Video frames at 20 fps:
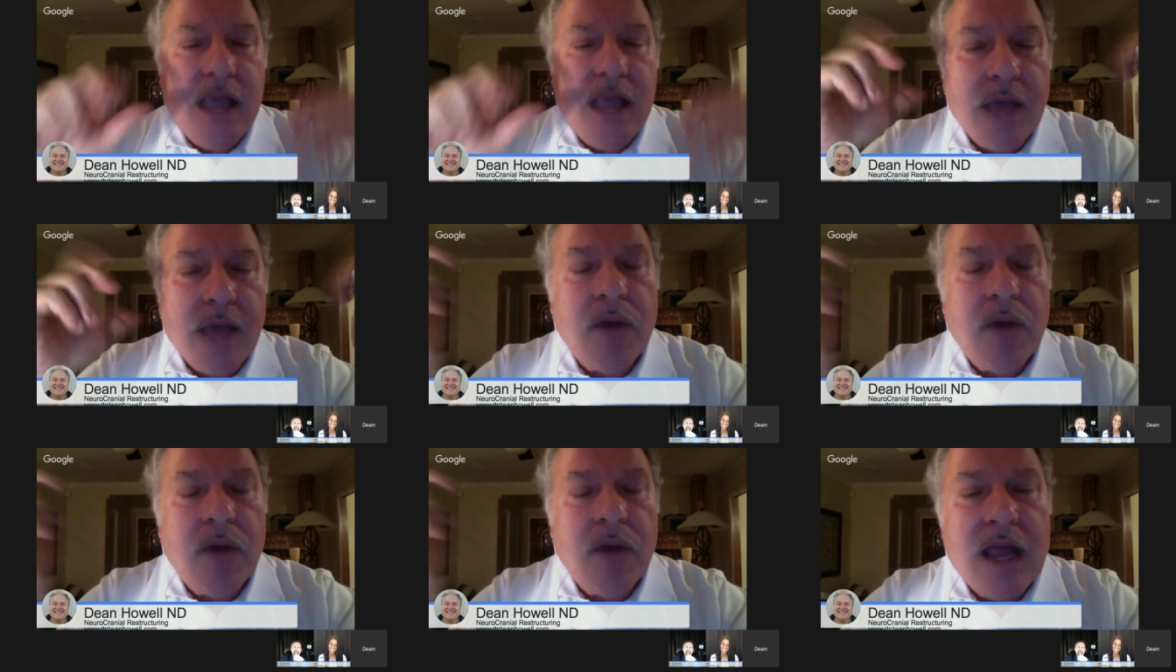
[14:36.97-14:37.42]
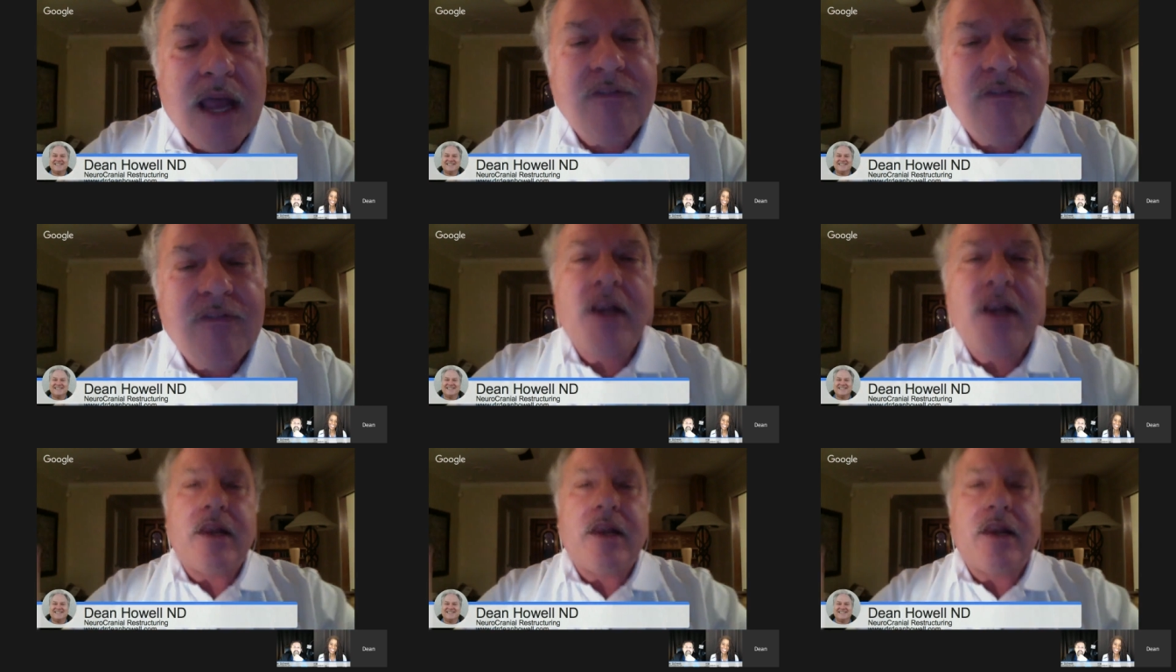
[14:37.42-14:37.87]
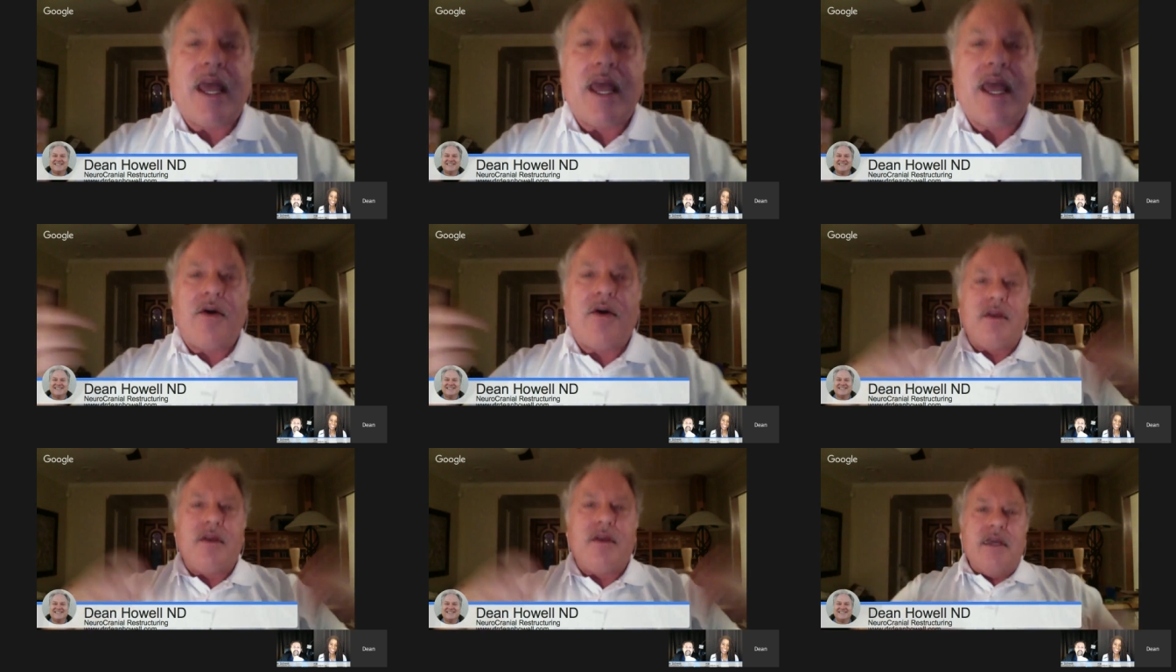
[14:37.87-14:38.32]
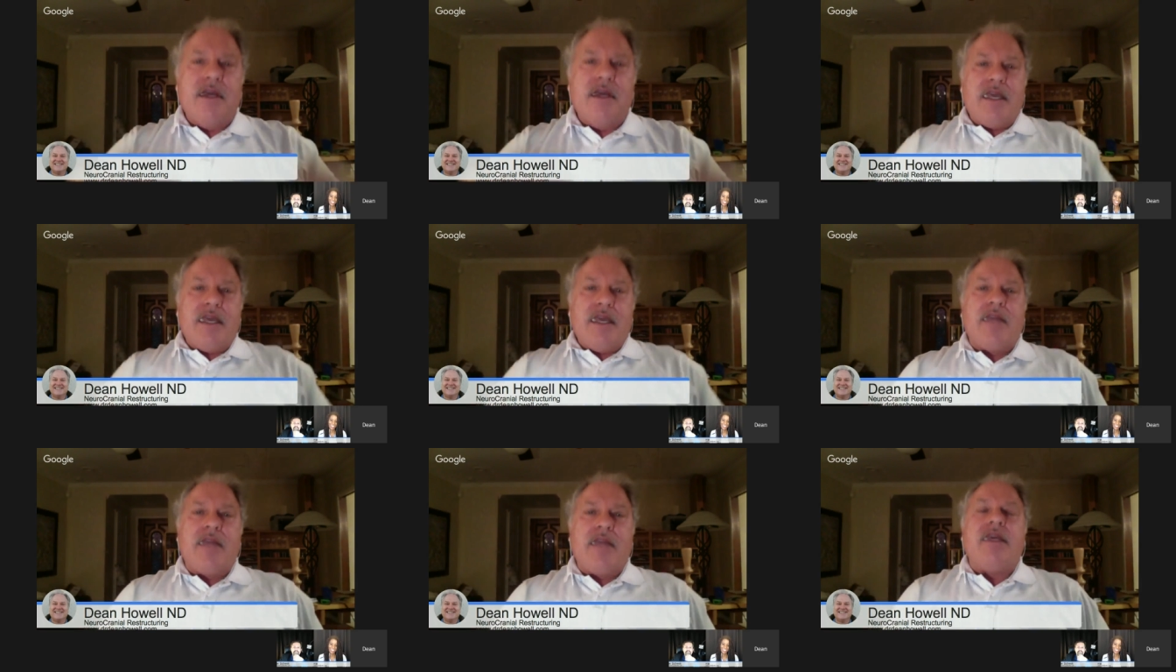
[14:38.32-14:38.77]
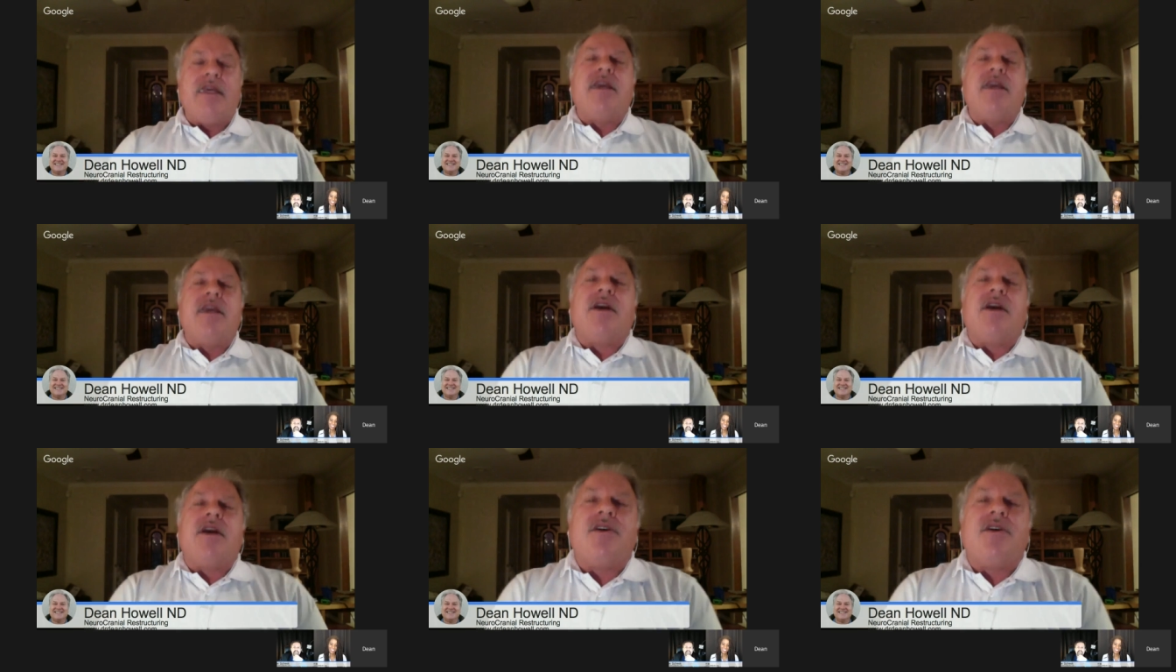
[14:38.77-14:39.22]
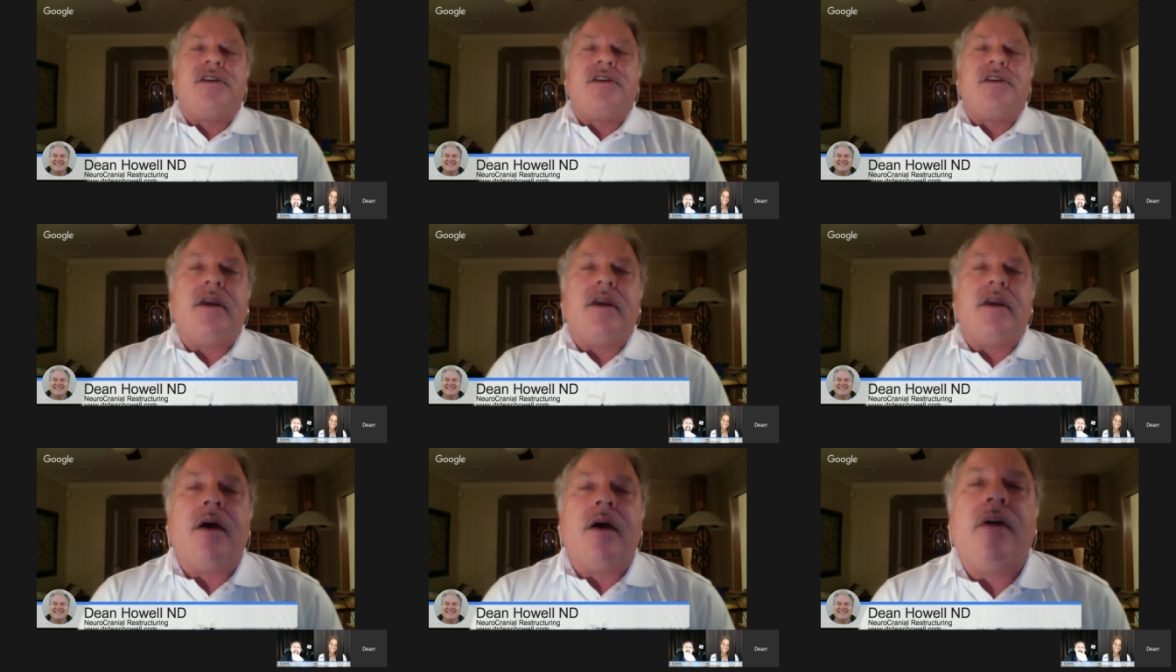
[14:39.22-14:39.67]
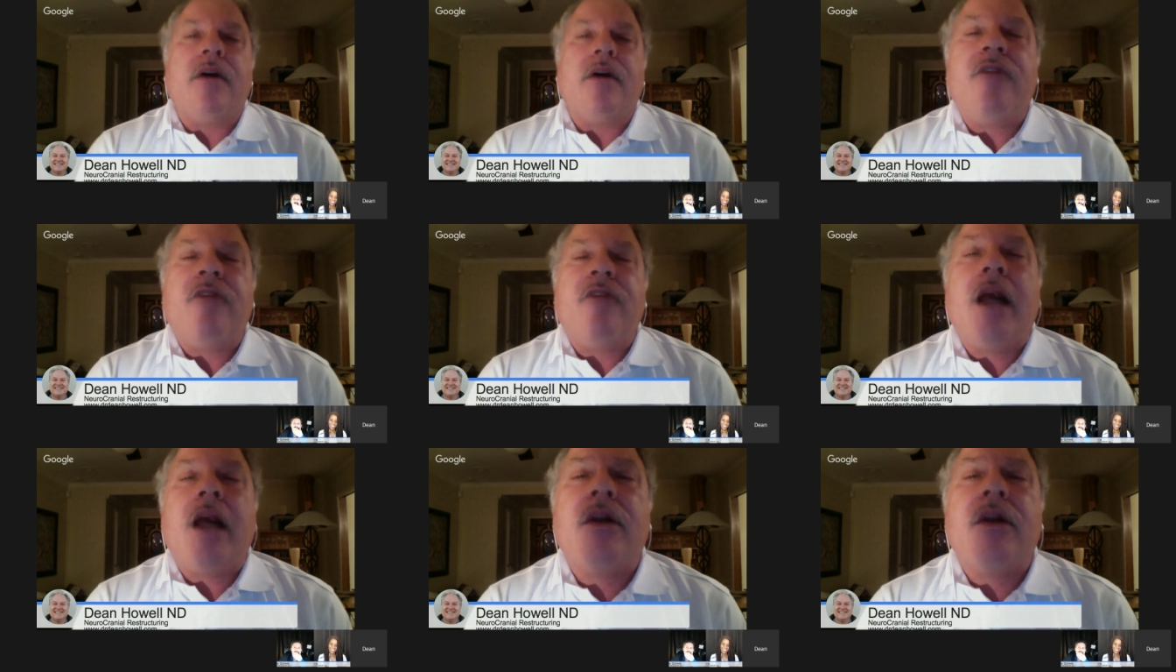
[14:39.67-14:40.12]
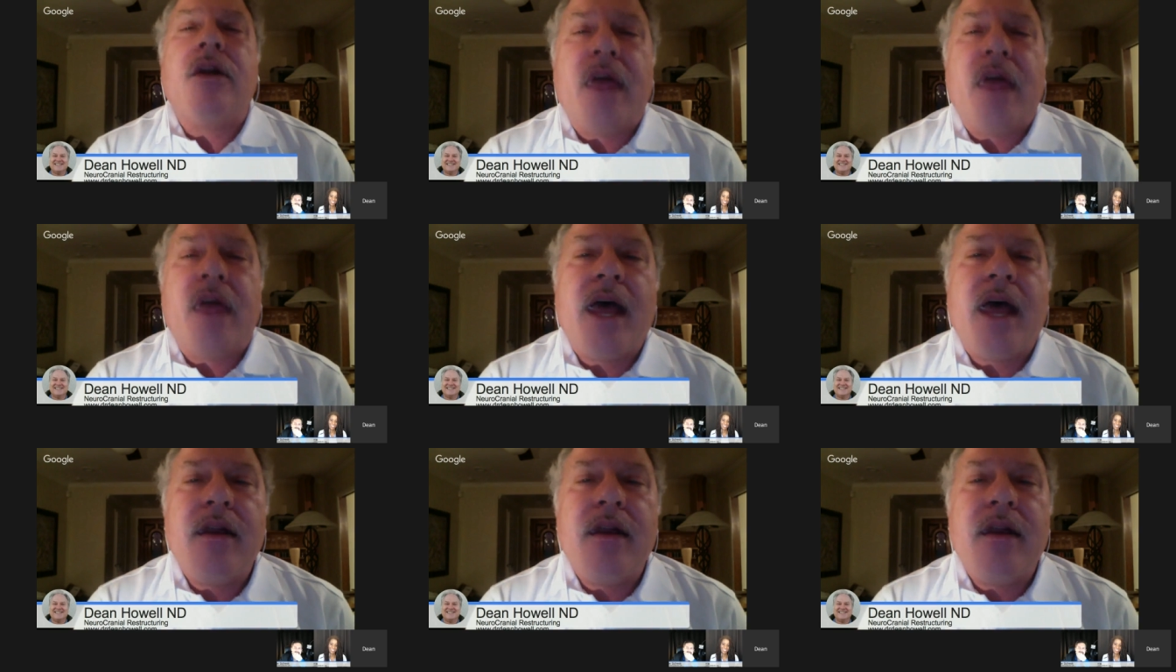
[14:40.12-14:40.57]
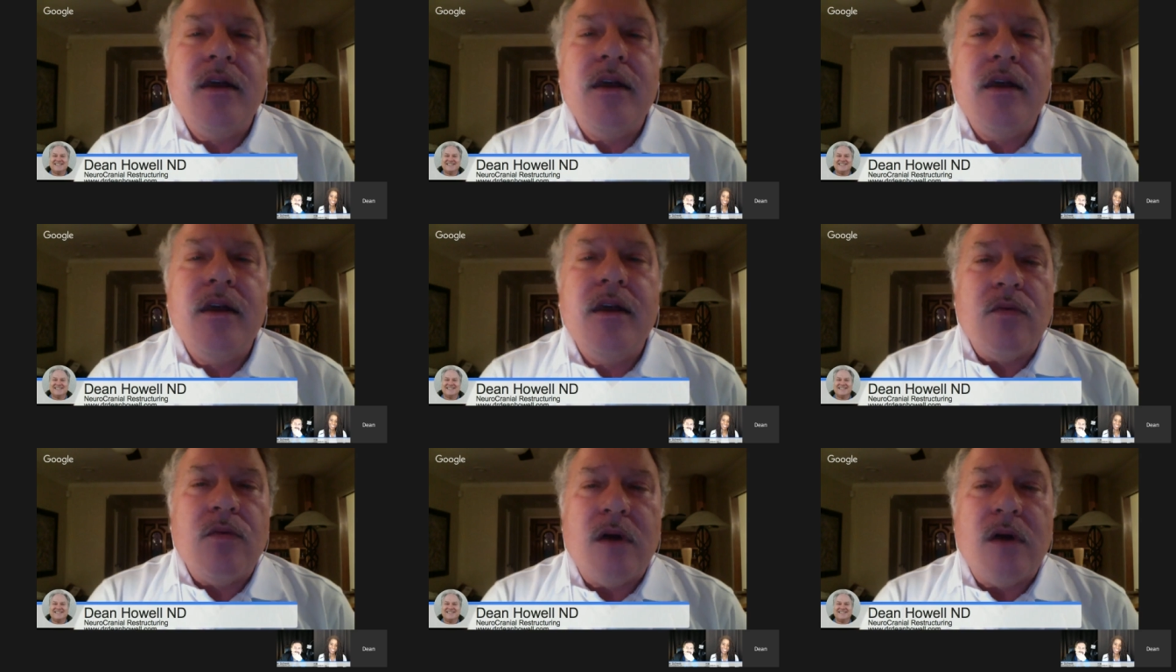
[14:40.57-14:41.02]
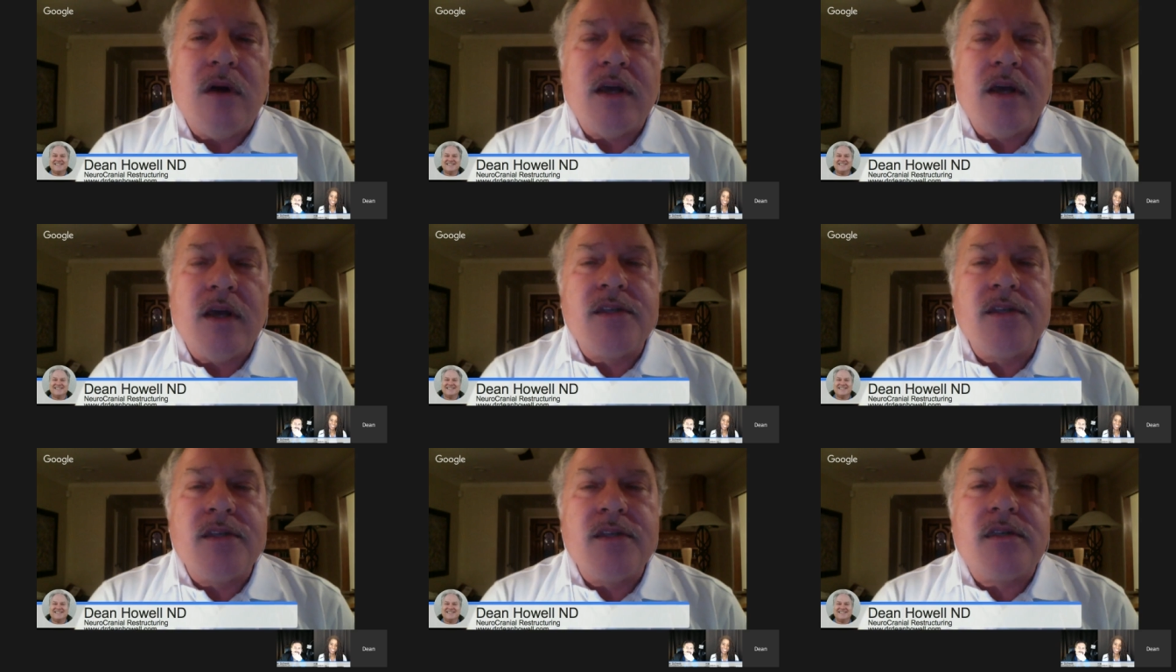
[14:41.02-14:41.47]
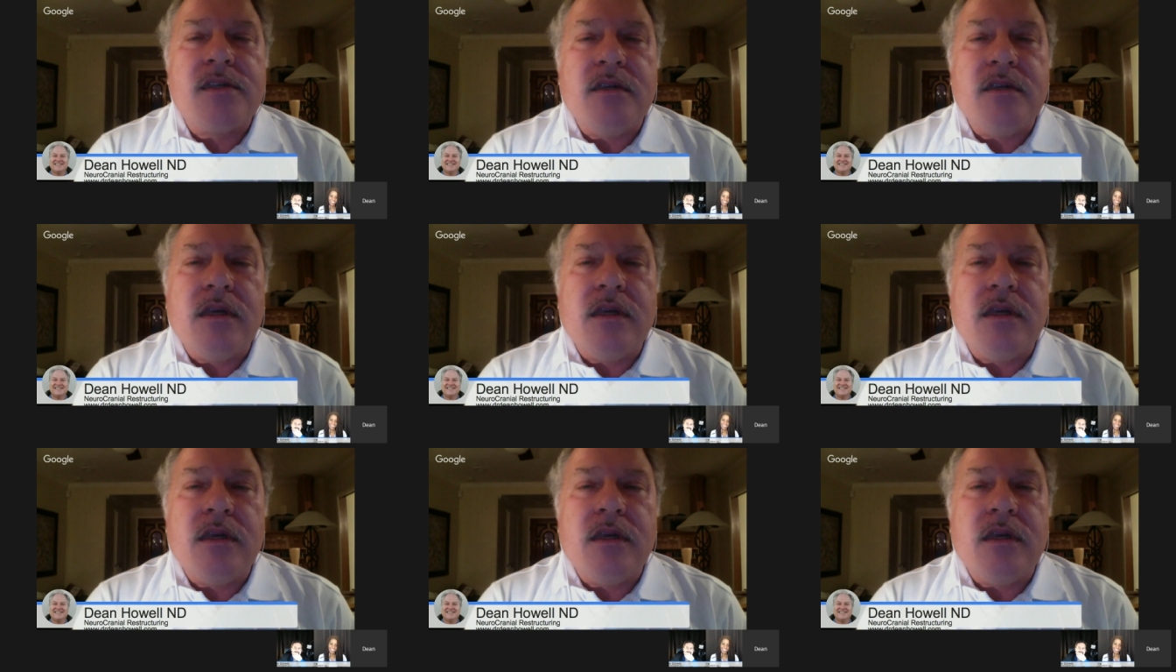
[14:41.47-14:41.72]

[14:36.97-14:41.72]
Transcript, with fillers: And what I figured out in the years to co follow that was